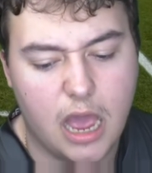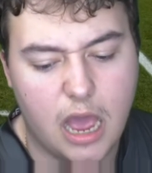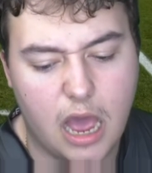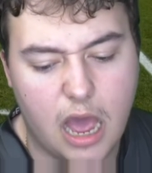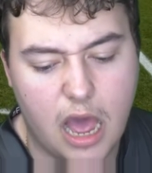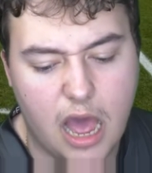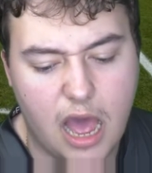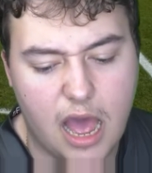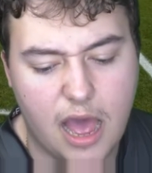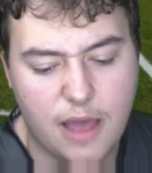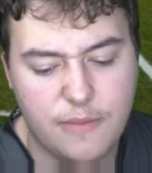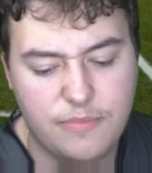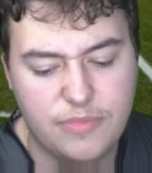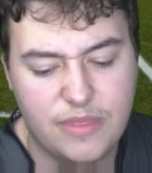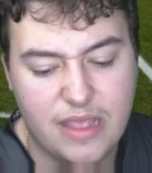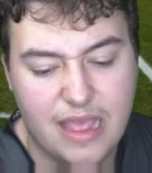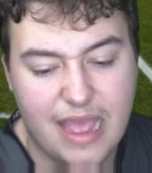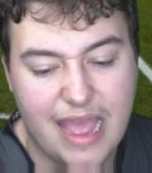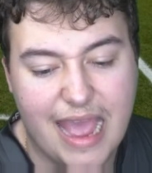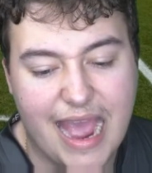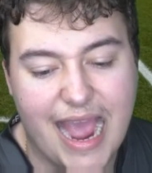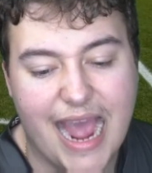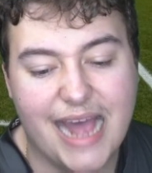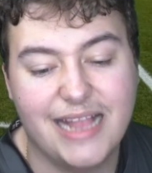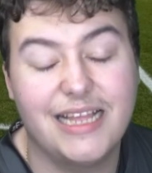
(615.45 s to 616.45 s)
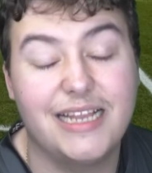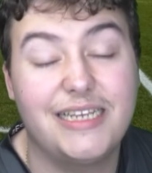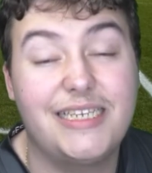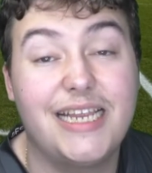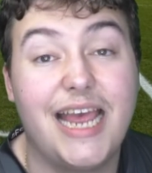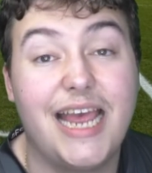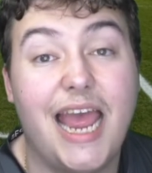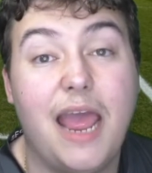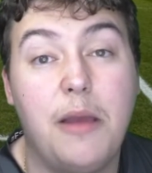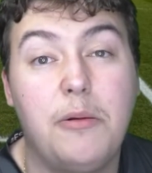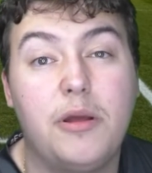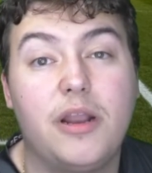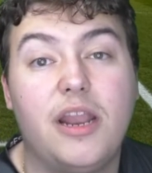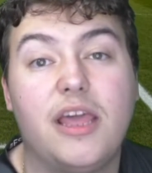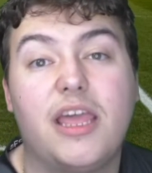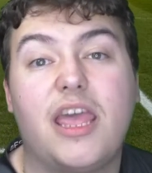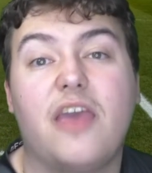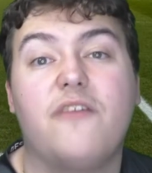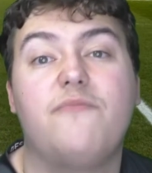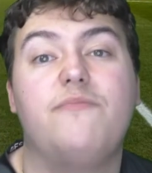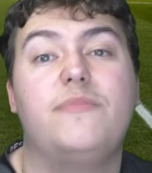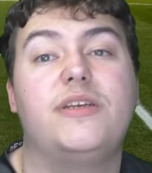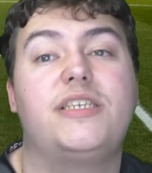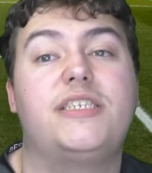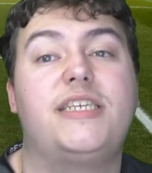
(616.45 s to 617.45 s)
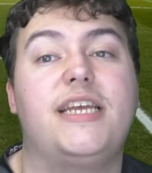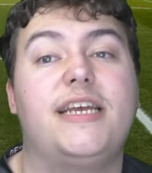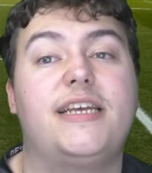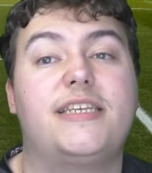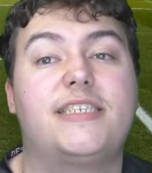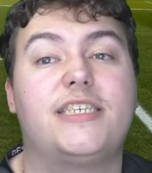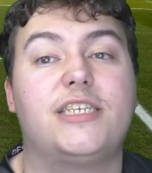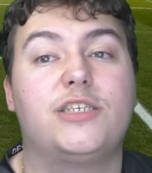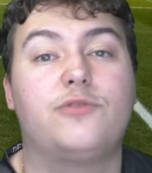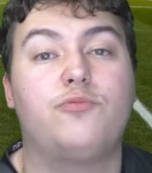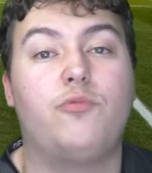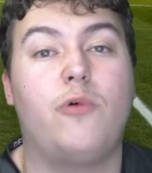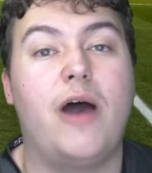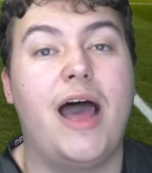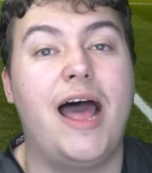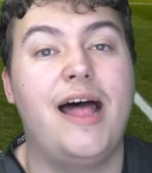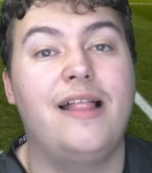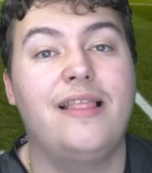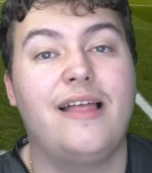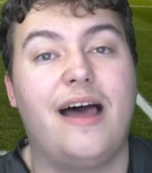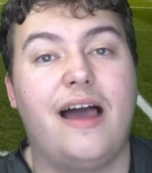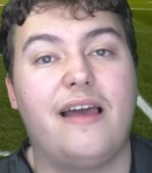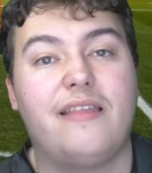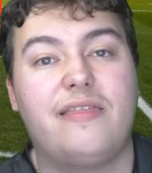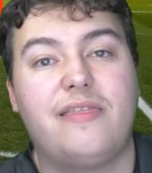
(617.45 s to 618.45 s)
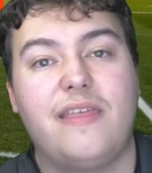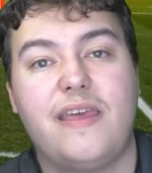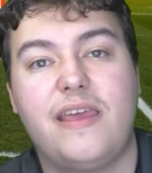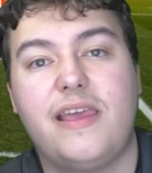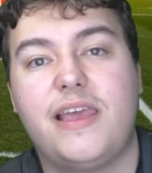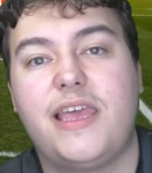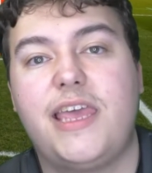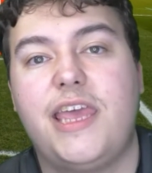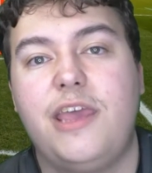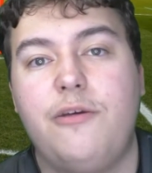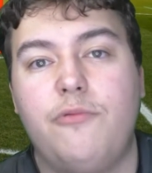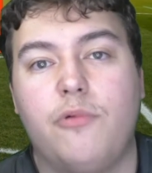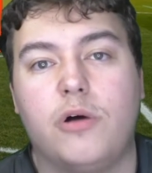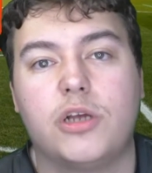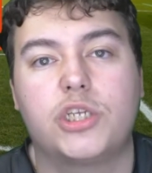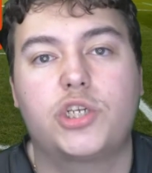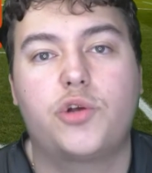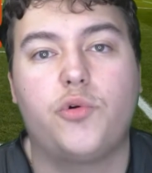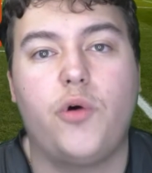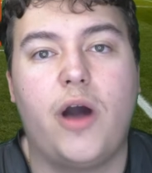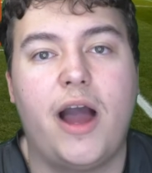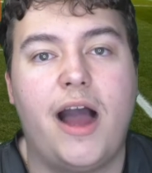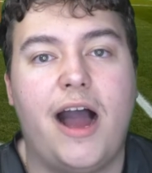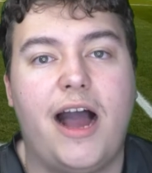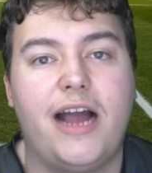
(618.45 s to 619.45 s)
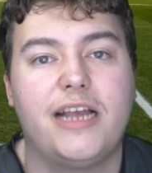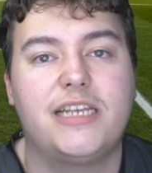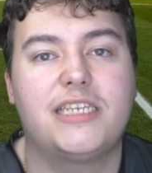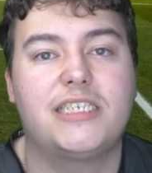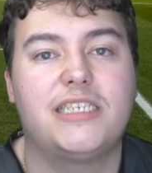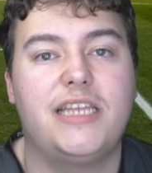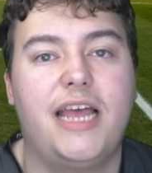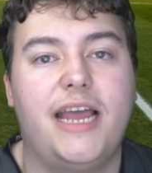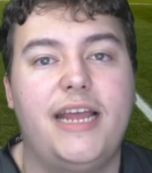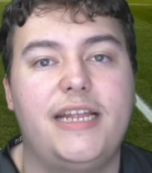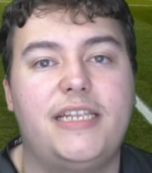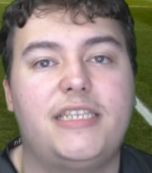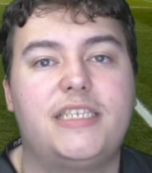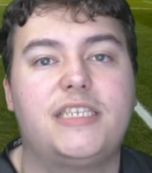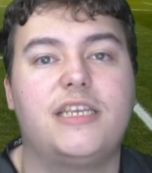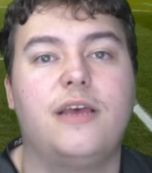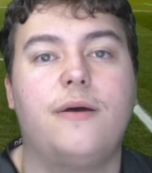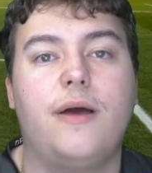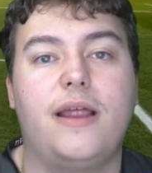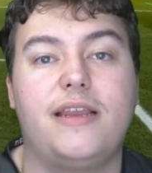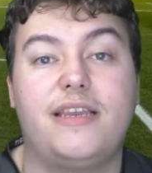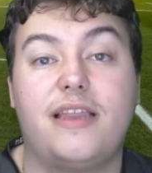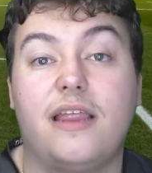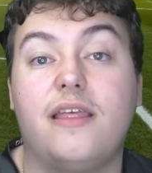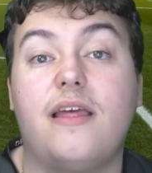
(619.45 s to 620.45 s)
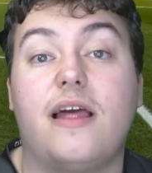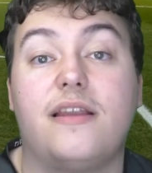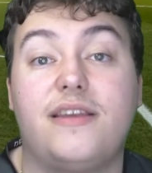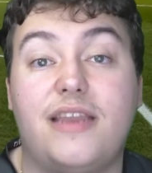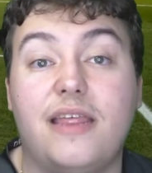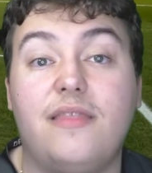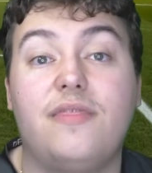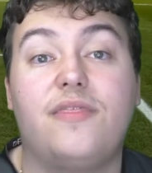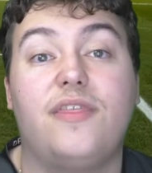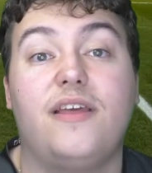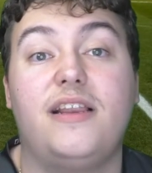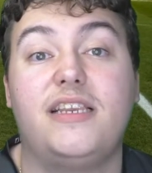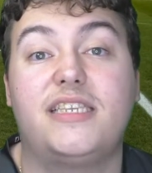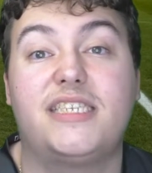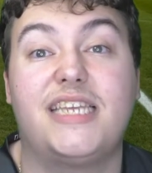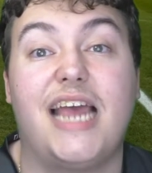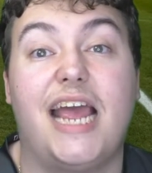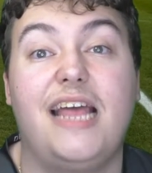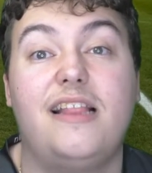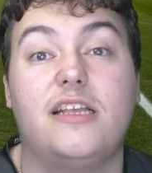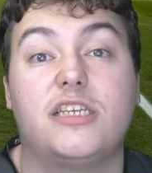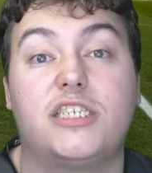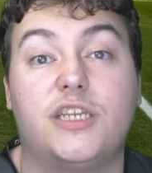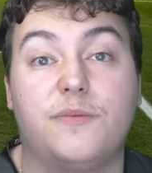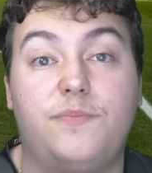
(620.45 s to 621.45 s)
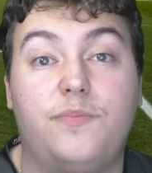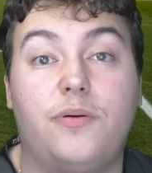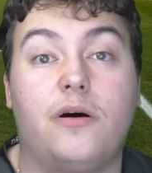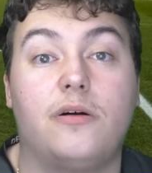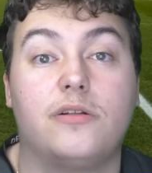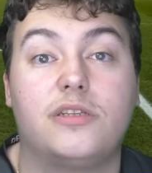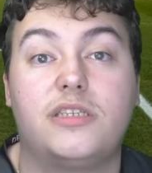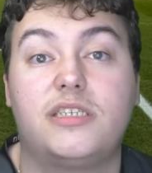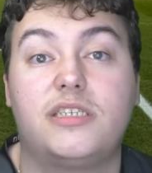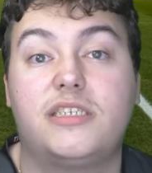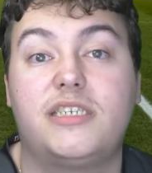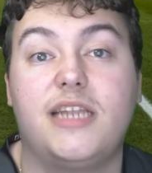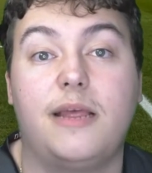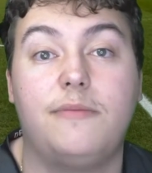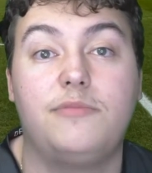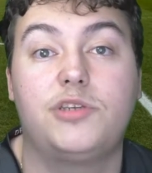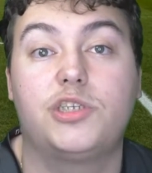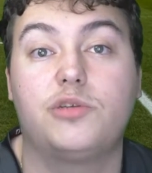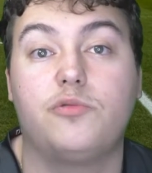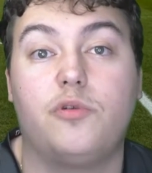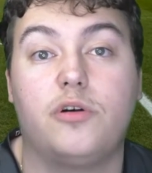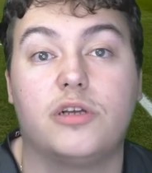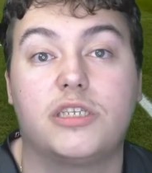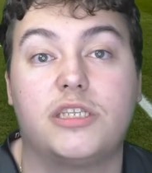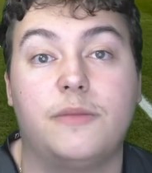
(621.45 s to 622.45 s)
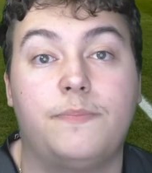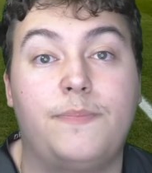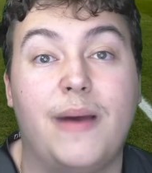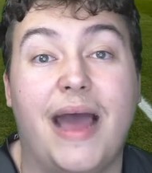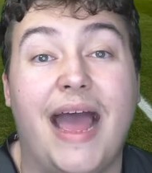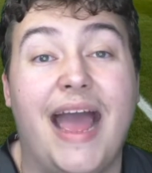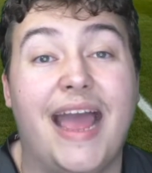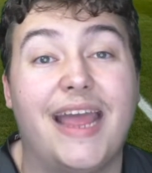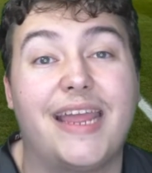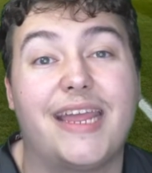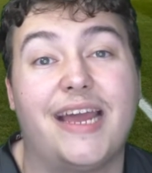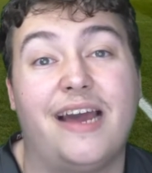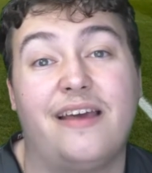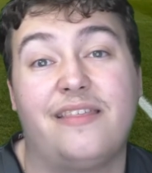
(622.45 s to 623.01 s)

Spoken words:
Halliday, I'm going to give him a 6 as well. I think he was quite isolated. I didn't think Taylor supported him towards the back.